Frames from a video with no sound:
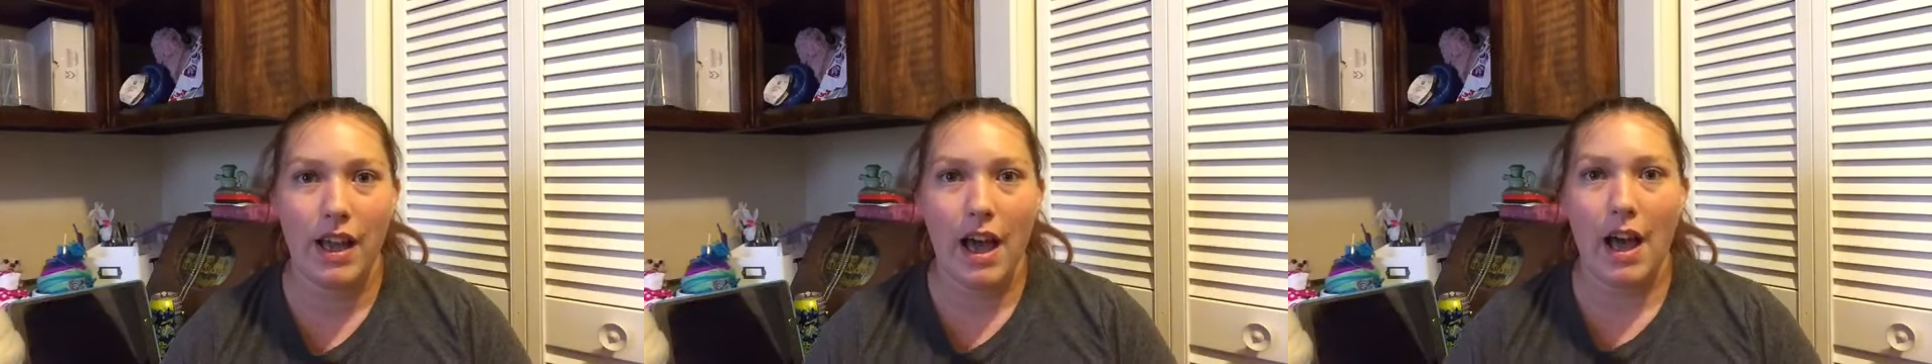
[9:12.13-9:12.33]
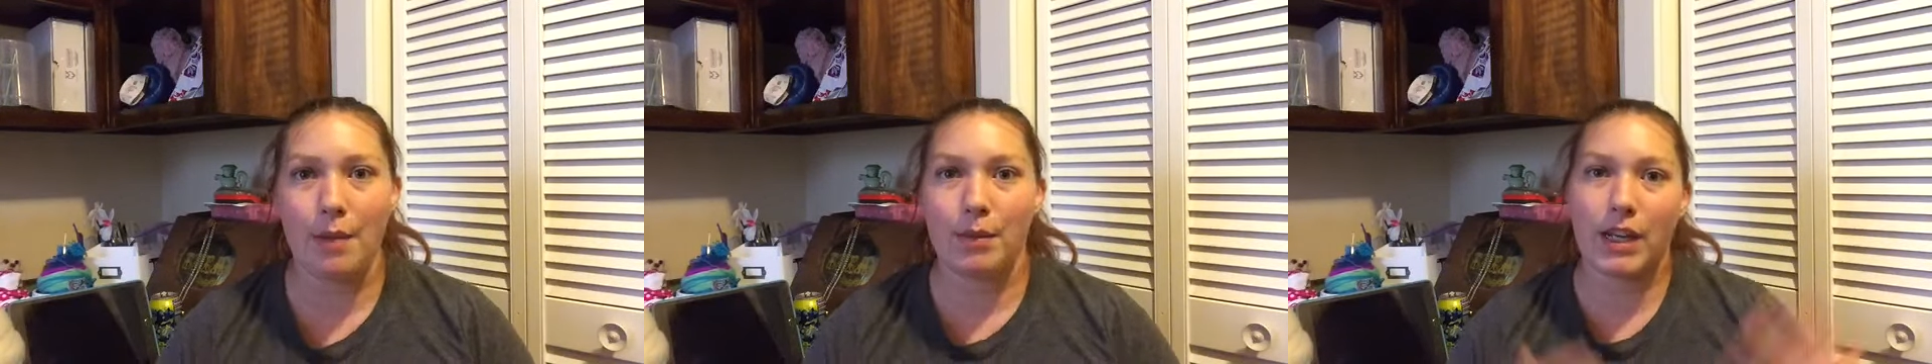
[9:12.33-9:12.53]

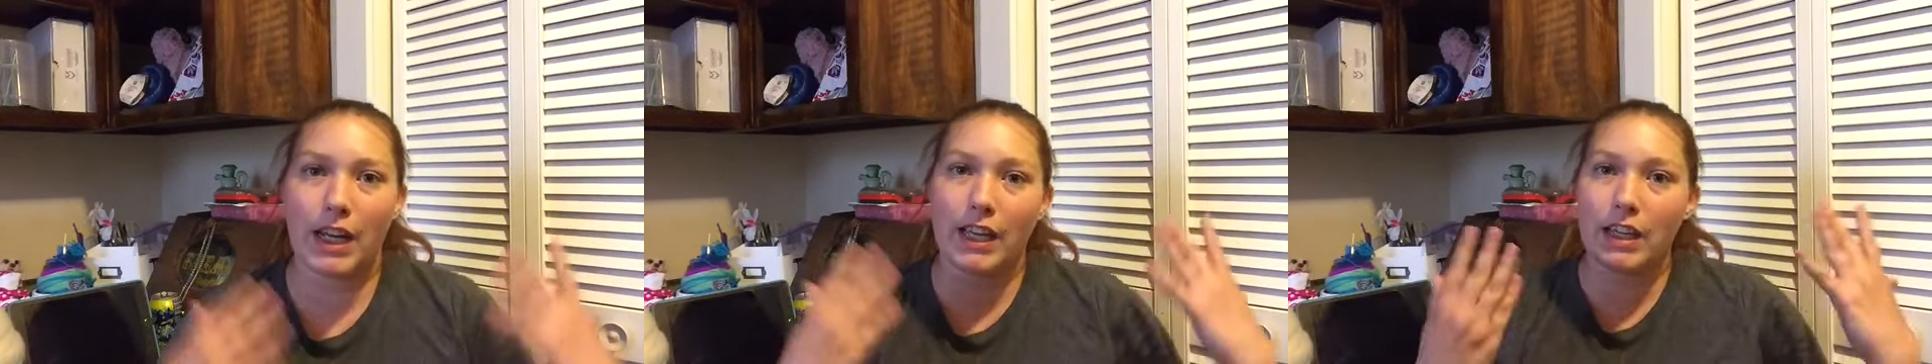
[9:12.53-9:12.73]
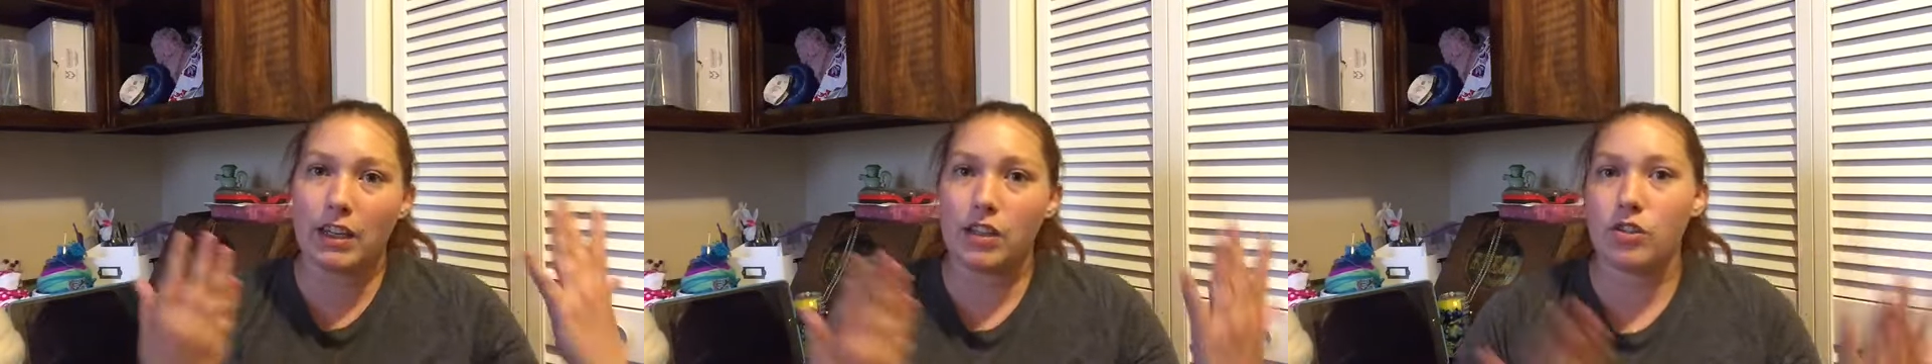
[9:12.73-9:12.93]
I mean, I
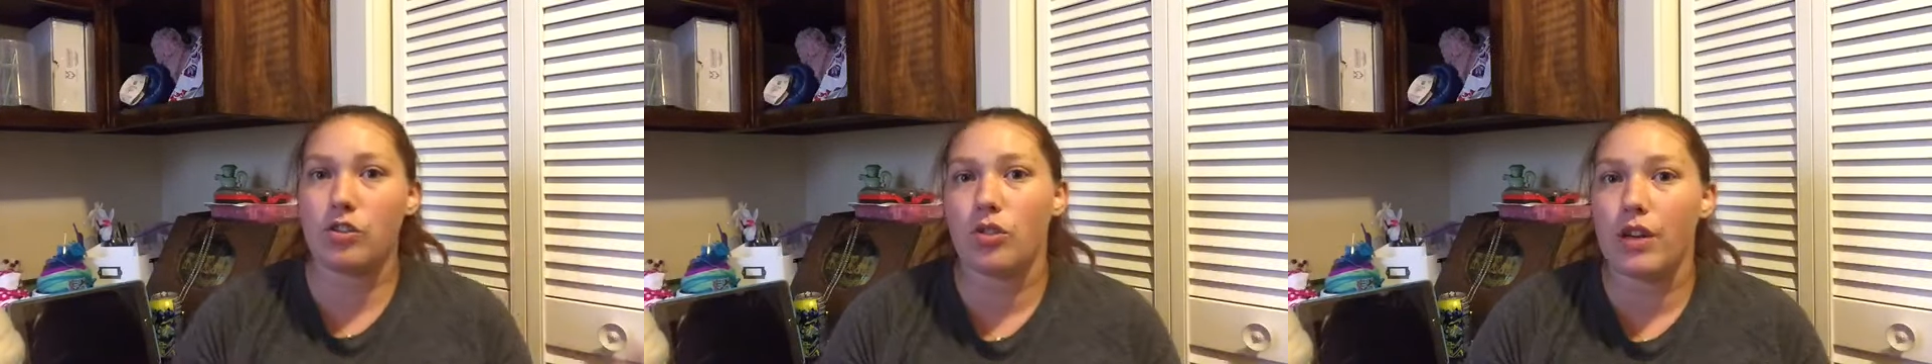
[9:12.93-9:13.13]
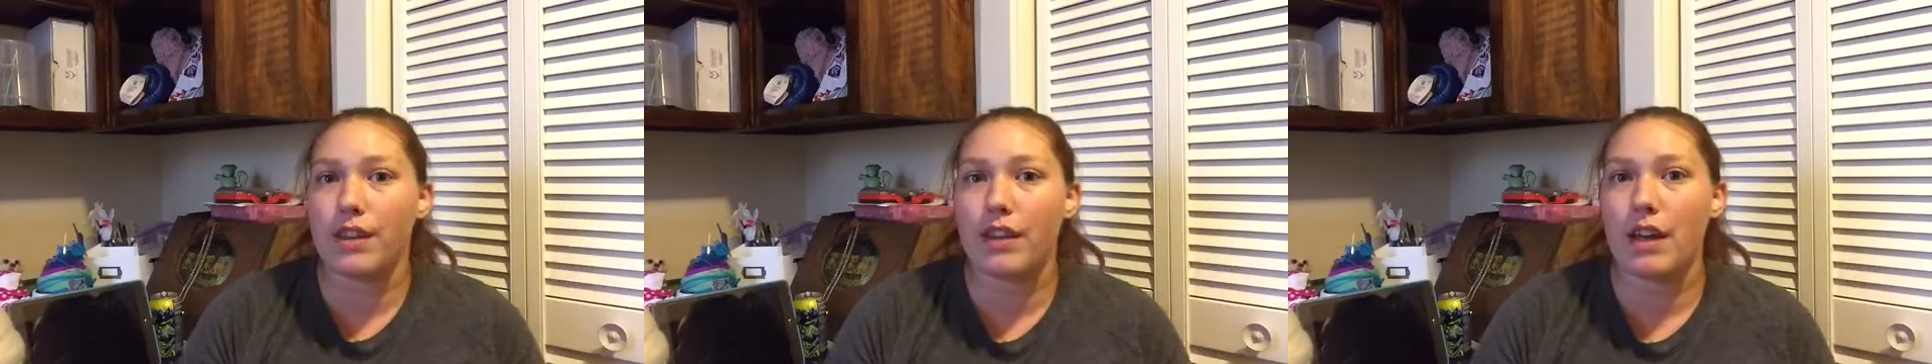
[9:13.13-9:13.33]
can
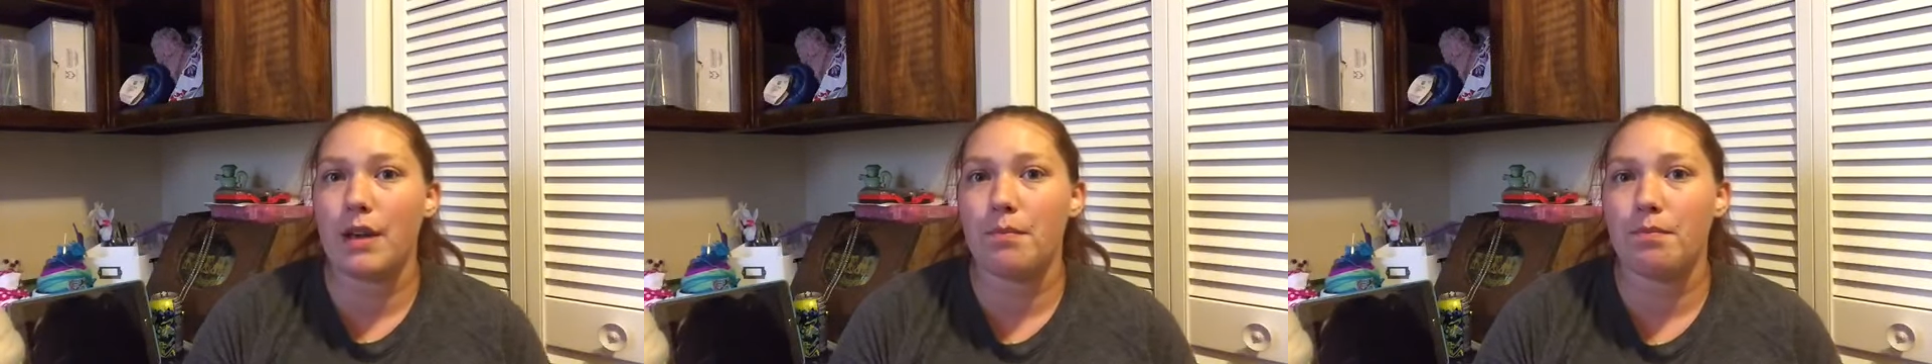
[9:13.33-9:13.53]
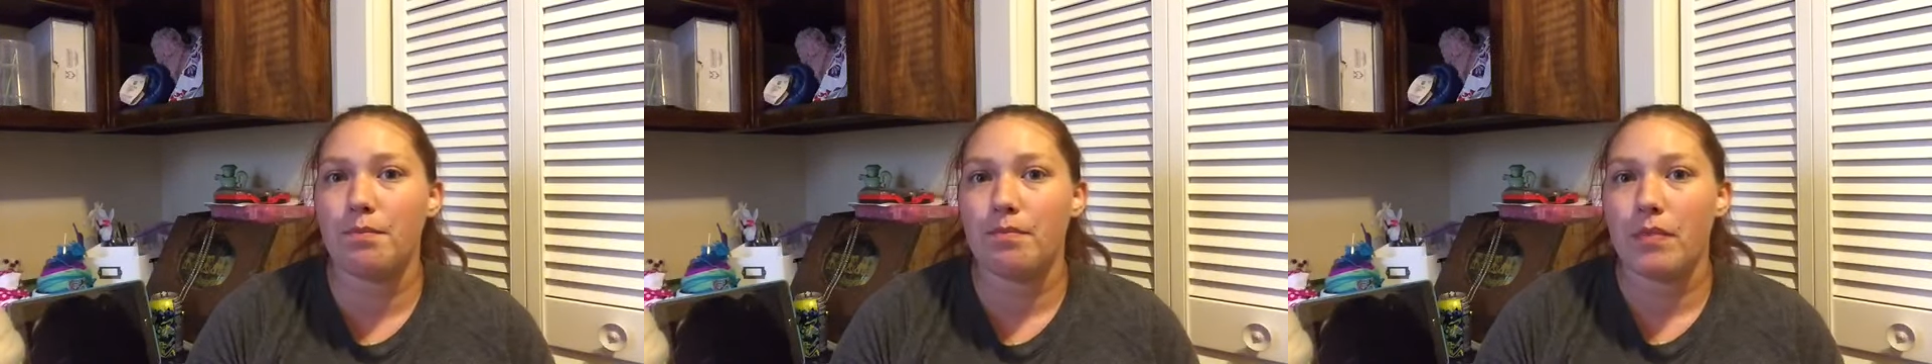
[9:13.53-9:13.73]
enjoy
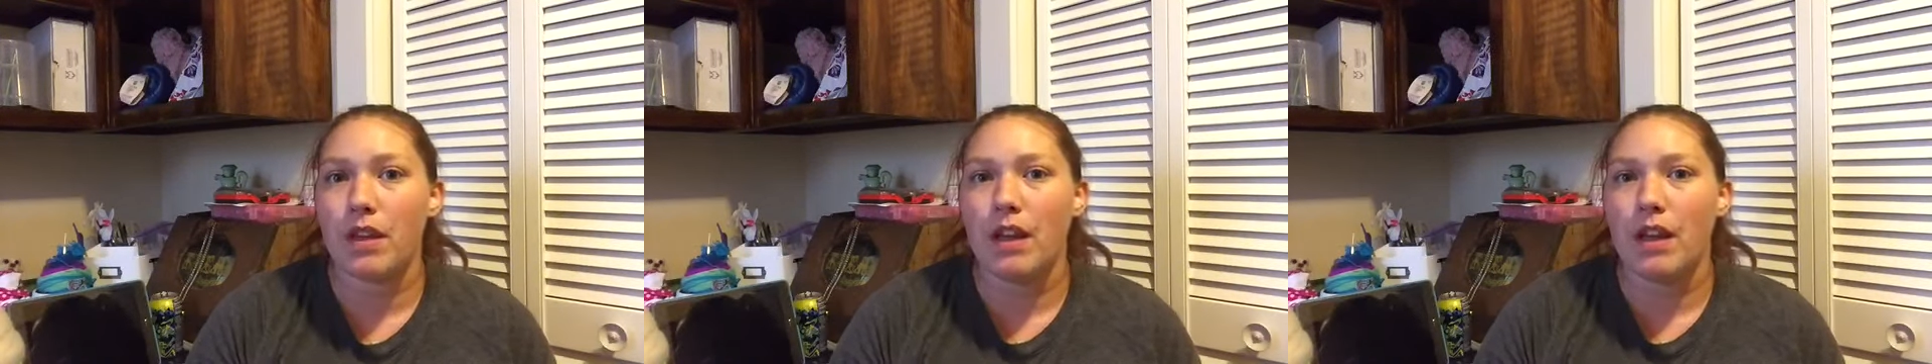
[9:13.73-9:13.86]
them,